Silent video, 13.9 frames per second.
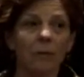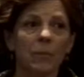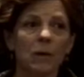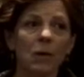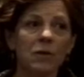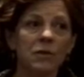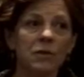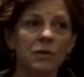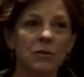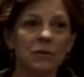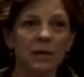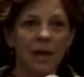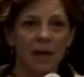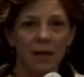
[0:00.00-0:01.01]
but also
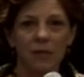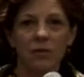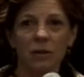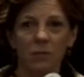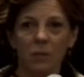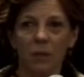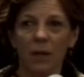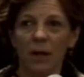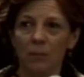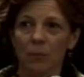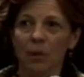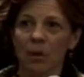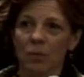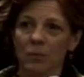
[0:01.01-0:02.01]
to actually break
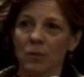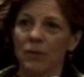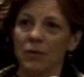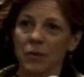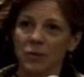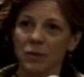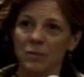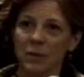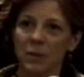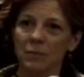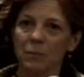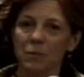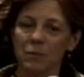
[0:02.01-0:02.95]
bread with those people.